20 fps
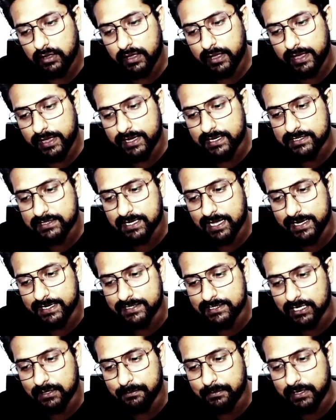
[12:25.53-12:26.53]

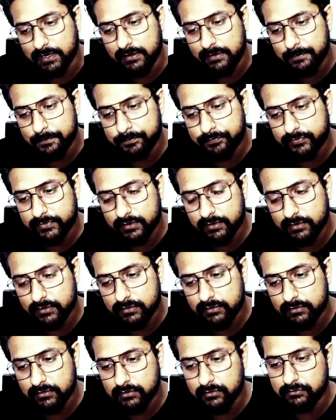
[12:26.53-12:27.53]
excitable,
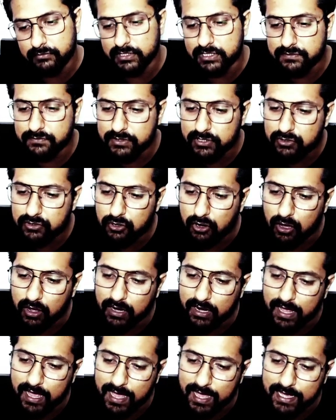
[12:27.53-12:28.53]
which we call
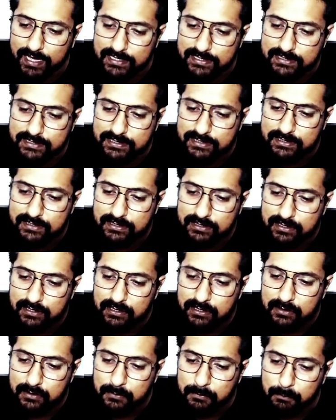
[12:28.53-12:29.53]
as
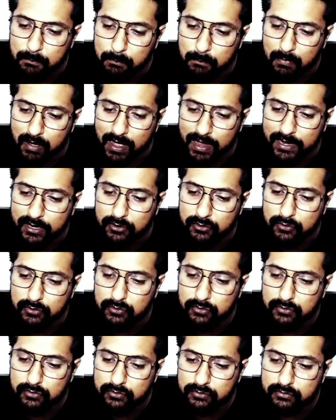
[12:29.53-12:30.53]

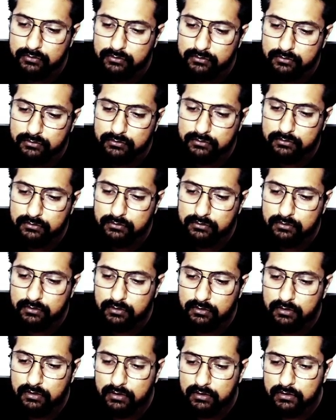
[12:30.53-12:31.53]

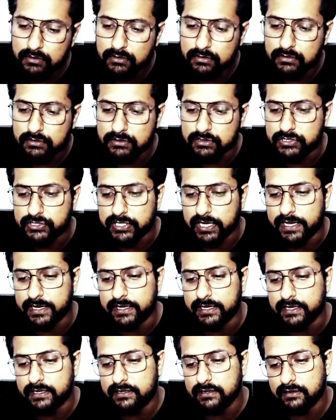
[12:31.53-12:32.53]

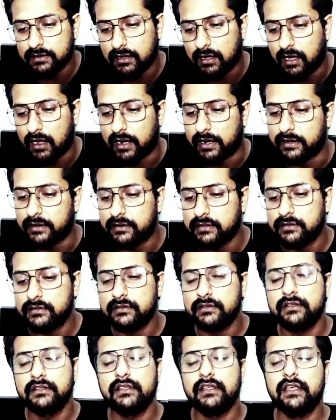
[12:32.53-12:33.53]
myogenic heart.
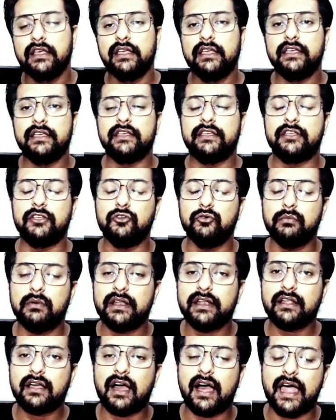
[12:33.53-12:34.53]

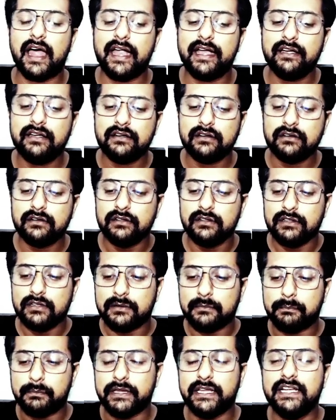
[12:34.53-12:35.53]
Human heart
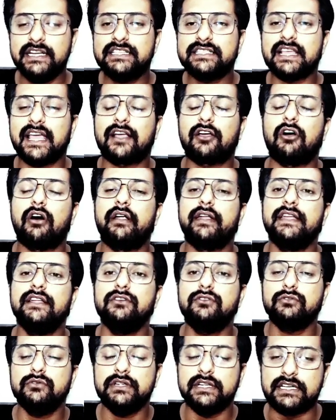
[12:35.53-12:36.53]
beats
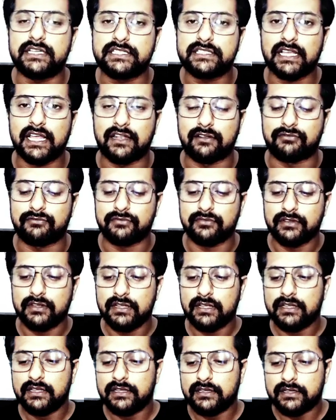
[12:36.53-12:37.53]
according to itself.
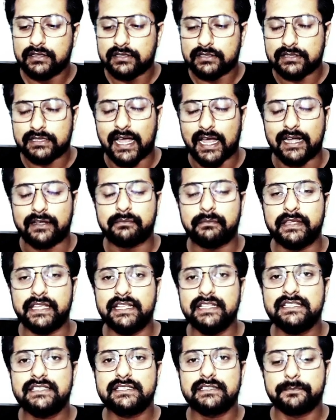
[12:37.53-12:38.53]
That
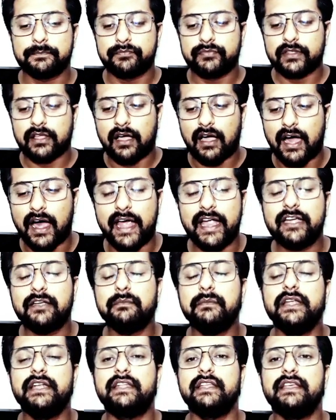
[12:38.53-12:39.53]
means heart
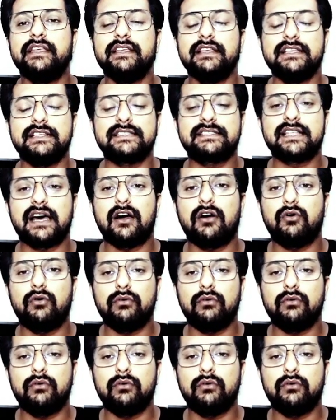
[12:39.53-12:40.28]
beating is the